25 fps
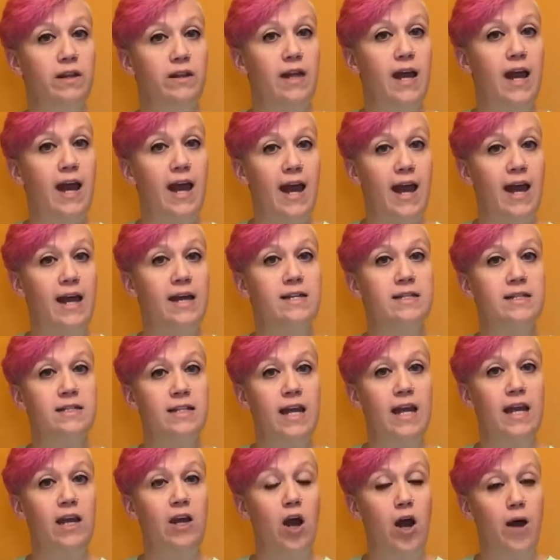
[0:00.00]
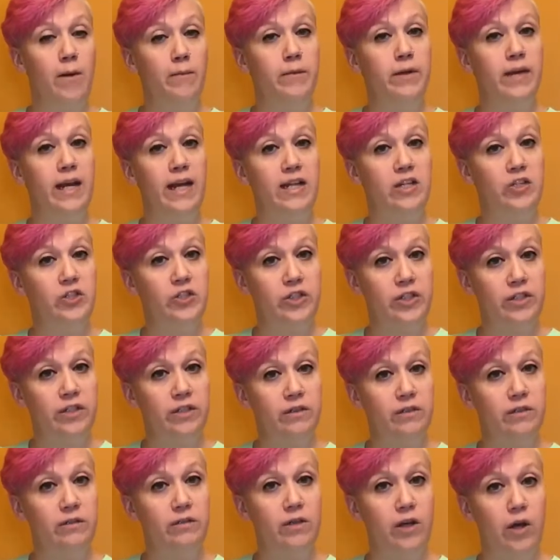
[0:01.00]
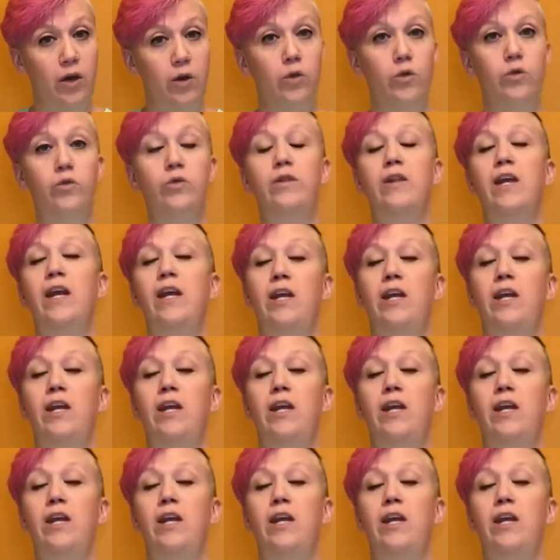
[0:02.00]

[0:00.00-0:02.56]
that has a combination code that